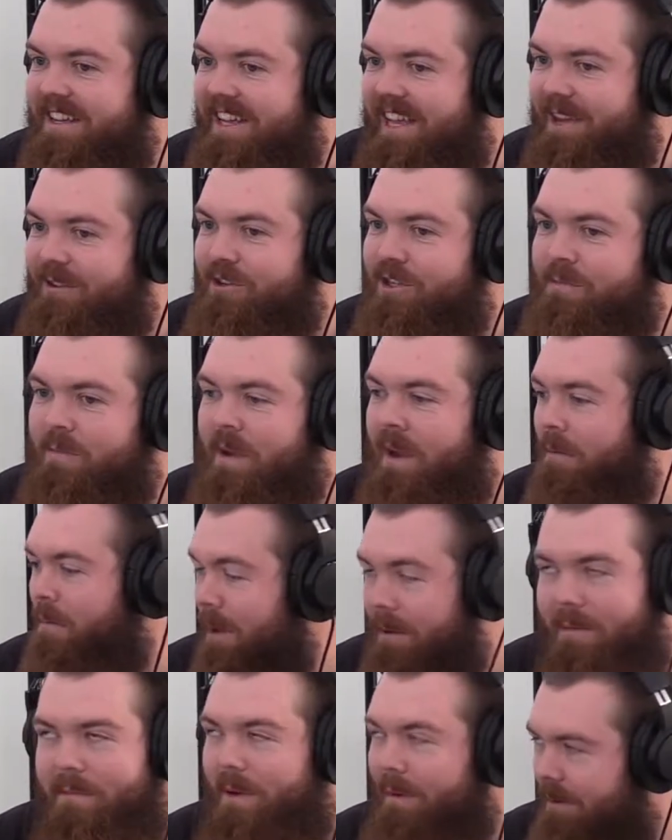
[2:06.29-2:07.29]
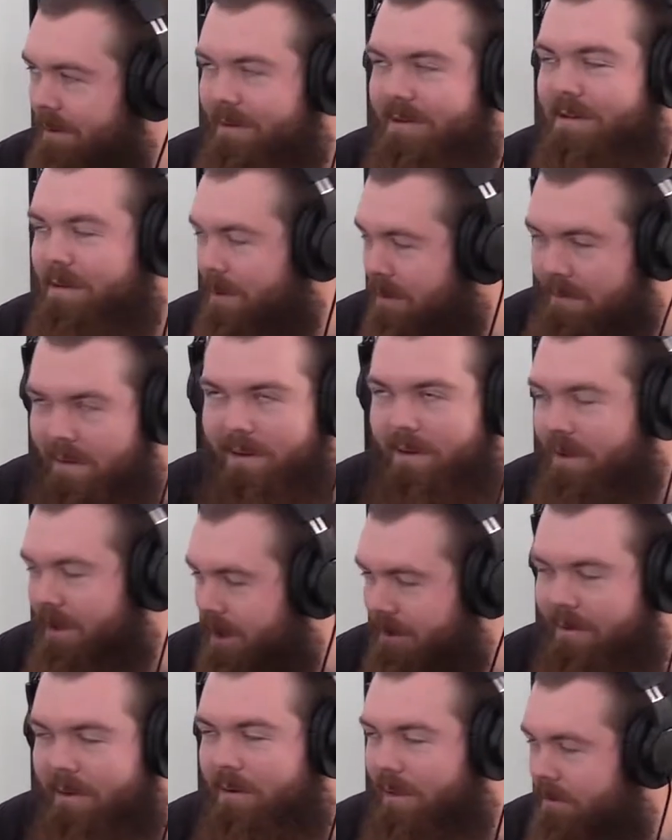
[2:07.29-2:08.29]
He would just be like,
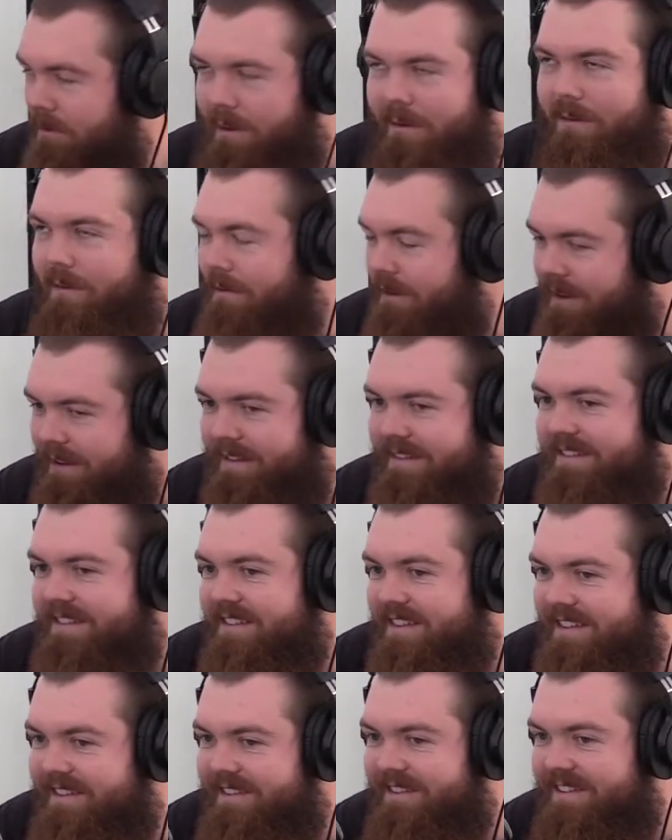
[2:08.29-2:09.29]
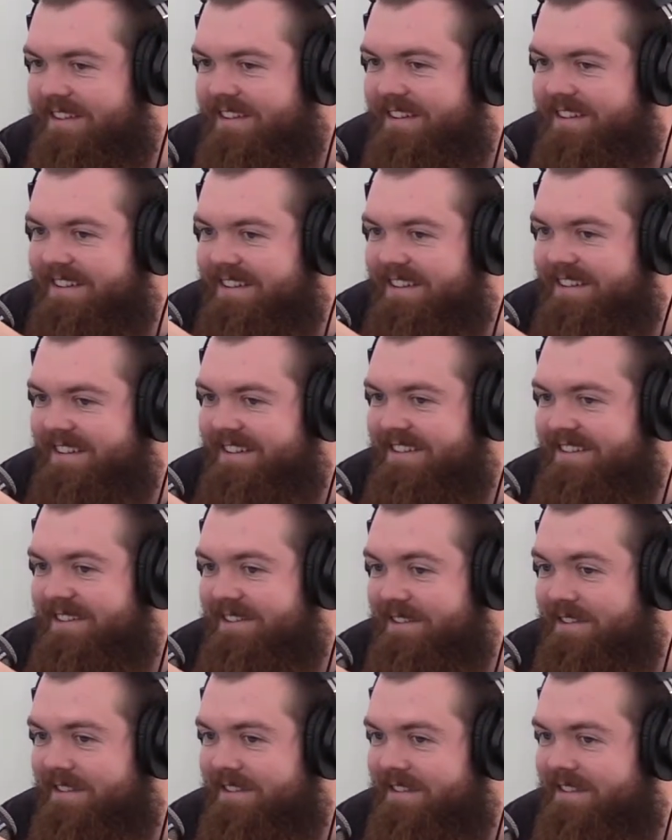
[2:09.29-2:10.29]
he would talk the whole time. He wouldn't take a break.